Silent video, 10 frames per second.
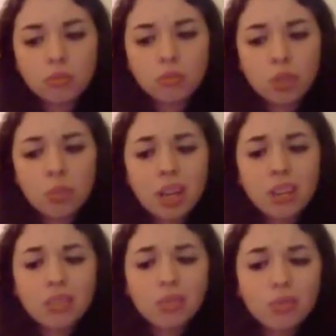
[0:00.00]
You
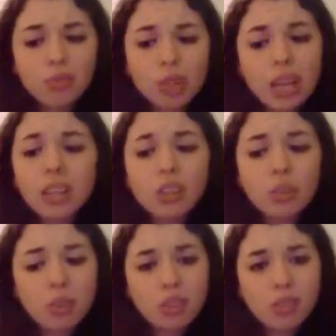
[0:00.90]
might try to
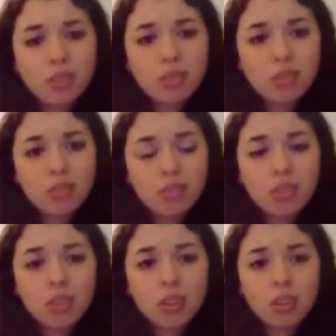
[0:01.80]
do it,
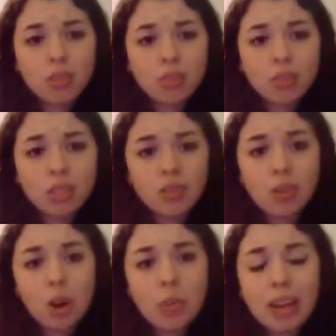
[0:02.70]
as
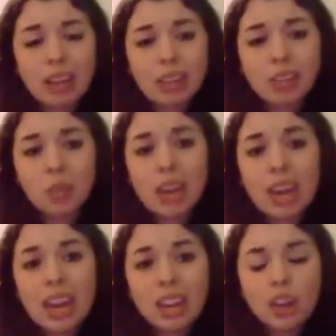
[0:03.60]
far back as you
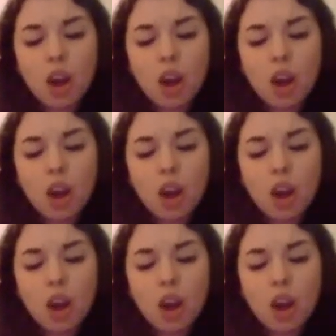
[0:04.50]
can.